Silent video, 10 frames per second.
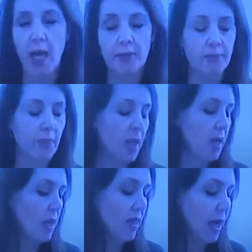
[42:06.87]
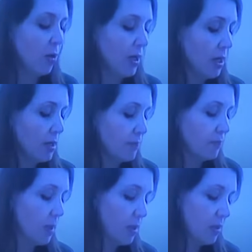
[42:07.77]
They start this
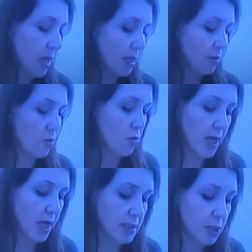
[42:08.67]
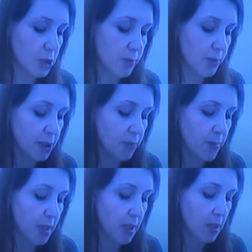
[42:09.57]
man across here. This is actually
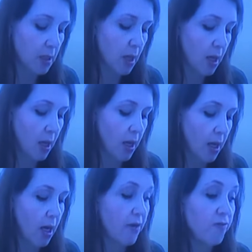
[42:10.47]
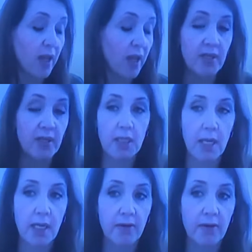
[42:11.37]
the state's attorney. She's
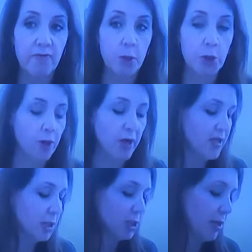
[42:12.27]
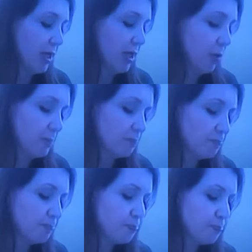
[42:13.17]
representing Fani
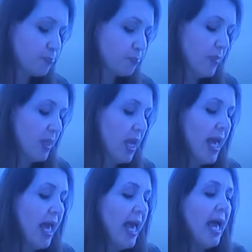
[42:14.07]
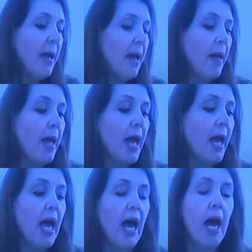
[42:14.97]
Willis in this
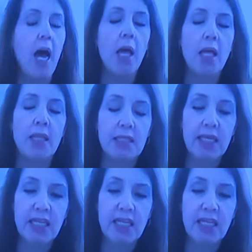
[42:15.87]
particular hearing right here.